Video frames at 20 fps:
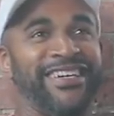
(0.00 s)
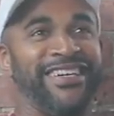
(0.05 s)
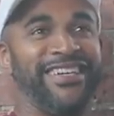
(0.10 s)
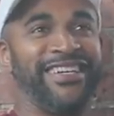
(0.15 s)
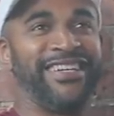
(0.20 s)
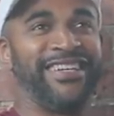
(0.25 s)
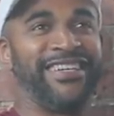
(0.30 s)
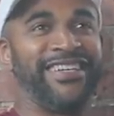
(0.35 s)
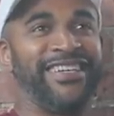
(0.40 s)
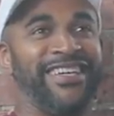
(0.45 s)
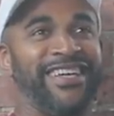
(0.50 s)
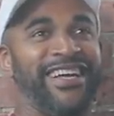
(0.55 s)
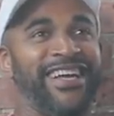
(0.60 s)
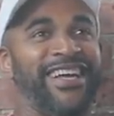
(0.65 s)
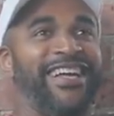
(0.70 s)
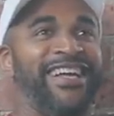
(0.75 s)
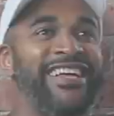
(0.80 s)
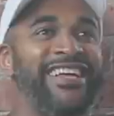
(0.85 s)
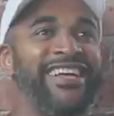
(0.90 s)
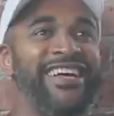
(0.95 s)

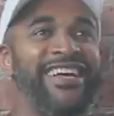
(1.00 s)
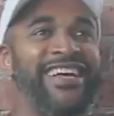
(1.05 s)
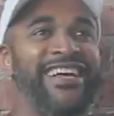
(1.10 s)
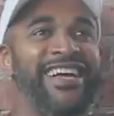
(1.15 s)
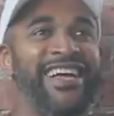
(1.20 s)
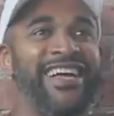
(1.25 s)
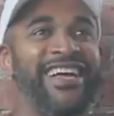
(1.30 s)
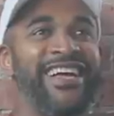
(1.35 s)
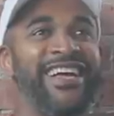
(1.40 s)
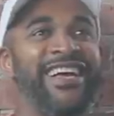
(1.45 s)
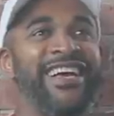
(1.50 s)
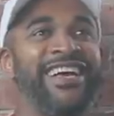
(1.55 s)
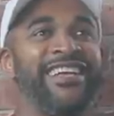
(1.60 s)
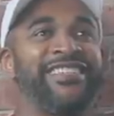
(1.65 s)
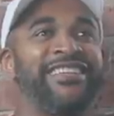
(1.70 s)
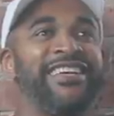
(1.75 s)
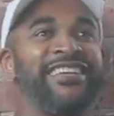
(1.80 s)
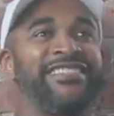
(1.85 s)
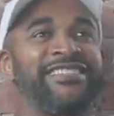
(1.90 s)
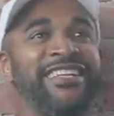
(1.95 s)
What?
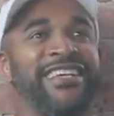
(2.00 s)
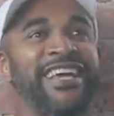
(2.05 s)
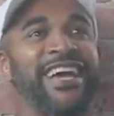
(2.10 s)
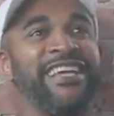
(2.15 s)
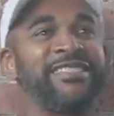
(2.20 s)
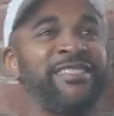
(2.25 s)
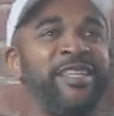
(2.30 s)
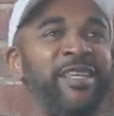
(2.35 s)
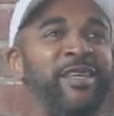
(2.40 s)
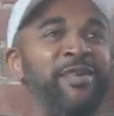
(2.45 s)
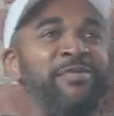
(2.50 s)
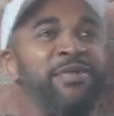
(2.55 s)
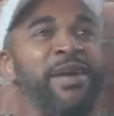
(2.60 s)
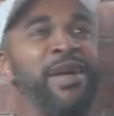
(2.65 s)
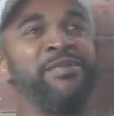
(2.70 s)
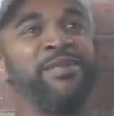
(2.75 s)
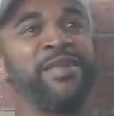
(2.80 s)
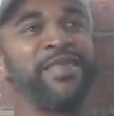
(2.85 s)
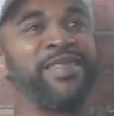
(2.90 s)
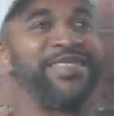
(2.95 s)
Okay. T C, I see you,
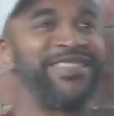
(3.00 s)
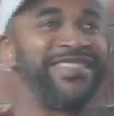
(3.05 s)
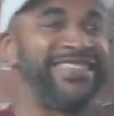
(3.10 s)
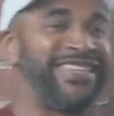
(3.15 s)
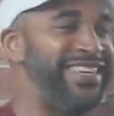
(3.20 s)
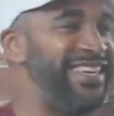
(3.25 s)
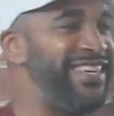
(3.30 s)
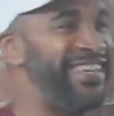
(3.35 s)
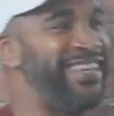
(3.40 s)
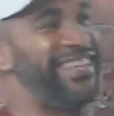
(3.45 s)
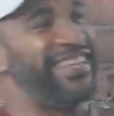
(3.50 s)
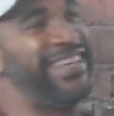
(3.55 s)
baby. All right, now, now